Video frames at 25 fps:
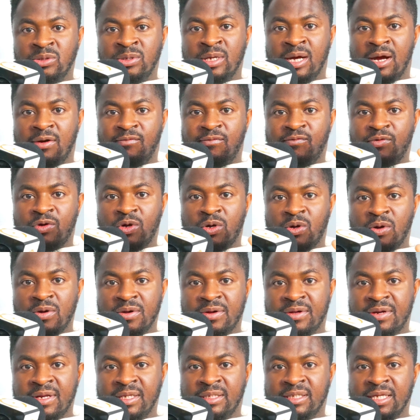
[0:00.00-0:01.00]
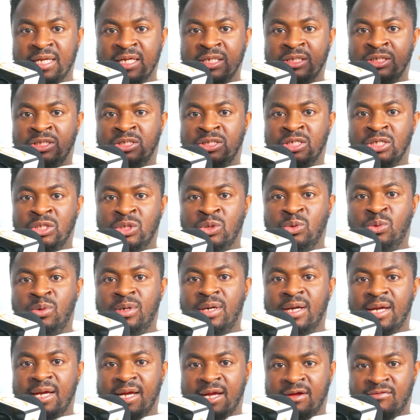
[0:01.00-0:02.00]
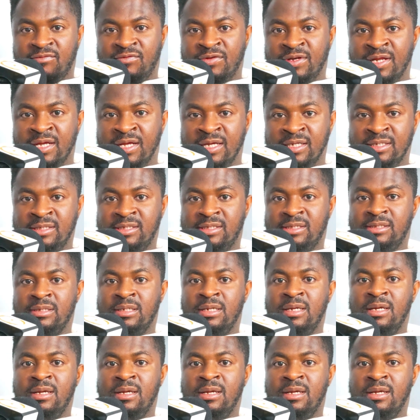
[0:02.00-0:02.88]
You have concrete and genuine evidence.